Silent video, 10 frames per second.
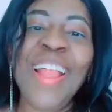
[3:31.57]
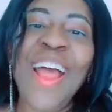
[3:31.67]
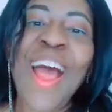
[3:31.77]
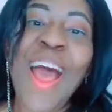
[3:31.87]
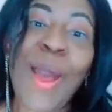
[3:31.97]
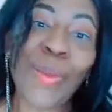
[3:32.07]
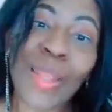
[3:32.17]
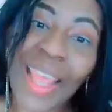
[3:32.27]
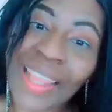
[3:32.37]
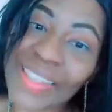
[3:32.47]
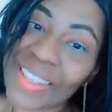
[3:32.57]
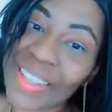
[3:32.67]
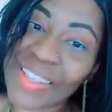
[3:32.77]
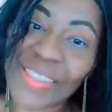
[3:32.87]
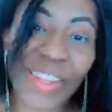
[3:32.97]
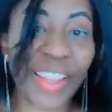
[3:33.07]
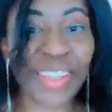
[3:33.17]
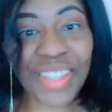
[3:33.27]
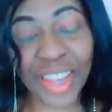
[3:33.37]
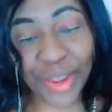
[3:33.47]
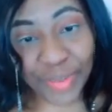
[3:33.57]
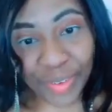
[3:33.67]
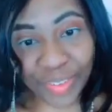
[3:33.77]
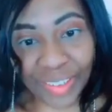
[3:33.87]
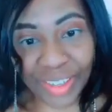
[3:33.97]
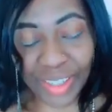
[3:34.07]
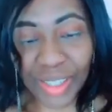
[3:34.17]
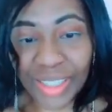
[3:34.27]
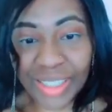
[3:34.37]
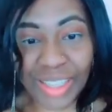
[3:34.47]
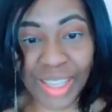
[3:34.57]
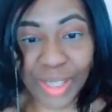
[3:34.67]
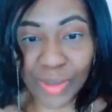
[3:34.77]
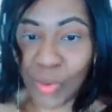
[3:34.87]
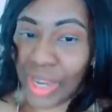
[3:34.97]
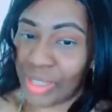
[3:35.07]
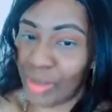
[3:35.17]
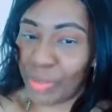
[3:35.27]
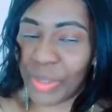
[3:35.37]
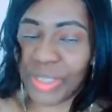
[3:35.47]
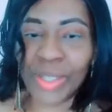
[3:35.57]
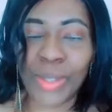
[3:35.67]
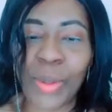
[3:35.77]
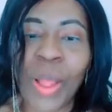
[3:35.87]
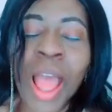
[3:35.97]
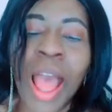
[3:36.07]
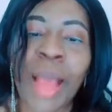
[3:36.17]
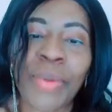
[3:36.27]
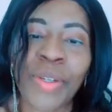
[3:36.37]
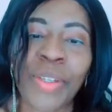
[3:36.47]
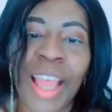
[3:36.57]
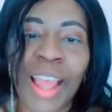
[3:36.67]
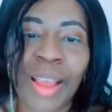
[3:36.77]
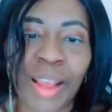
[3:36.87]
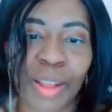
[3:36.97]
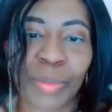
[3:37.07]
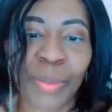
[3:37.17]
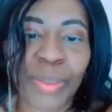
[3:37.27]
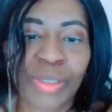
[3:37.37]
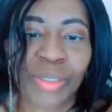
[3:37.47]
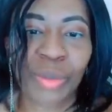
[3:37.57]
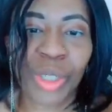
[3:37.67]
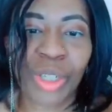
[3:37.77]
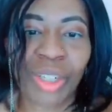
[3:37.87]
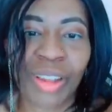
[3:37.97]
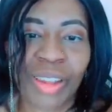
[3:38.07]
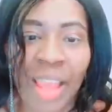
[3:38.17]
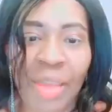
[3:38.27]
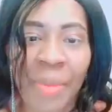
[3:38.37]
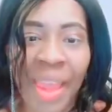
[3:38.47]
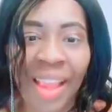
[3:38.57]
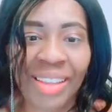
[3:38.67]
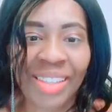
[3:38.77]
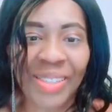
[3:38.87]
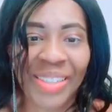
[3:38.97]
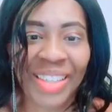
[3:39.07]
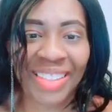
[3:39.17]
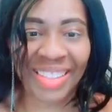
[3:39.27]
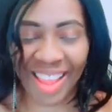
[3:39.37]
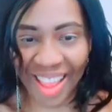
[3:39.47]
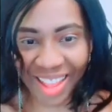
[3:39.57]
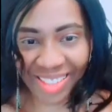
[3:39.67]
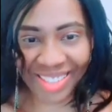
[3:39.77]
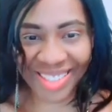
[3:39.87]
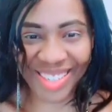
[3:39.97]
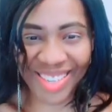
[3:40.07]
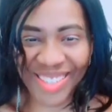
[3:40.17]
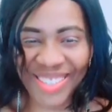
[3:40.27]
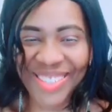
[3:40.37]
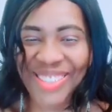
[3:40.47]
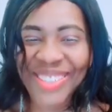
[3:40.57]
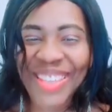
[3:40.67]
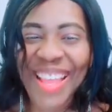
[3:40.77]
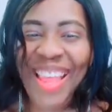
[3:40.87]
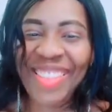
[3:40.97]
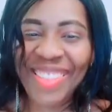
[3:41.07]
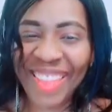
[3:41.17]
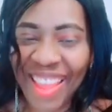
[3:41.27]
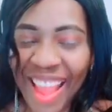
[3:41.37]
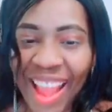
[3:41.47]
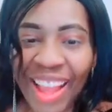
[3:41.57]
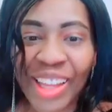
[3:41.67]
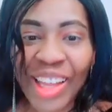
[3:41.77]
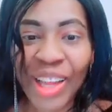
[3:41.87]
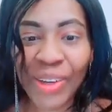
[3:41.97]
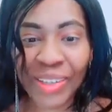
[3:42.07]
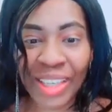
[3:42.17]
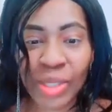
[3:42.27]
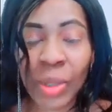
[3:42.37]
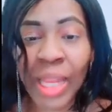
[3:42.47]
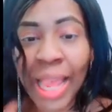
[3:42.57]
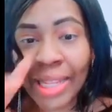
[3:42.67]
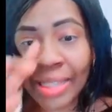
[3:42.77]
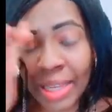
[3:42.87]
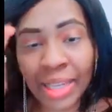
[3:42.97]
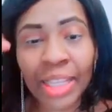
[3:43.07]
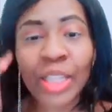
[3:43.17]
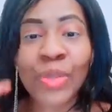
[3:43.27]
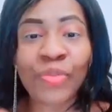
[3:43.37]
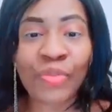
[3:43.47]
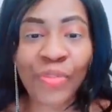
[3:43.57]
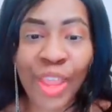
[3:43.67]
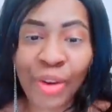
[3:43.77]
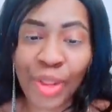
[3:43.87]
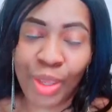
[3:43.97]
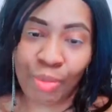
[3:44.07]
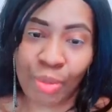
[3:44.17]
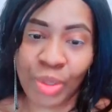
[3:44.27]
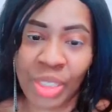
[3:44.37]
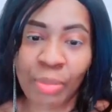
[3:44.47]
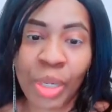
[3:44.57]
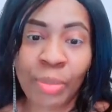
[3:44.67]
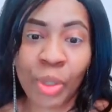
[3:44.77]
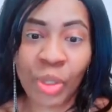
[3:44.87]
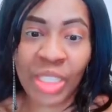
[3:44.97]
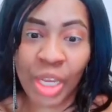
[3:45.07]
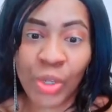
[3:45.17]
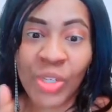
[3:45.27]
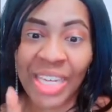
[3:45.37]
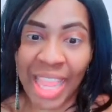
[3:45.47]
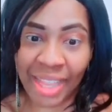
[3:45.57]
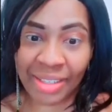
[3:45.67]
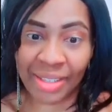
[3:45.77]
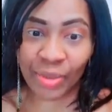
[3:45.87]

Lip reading: how light can change everything, honestly, is quite important. So I'm gonna switch on the light back. Look at that. Look at that. Okay, so lighting is very important, but I'm gonna tell you next.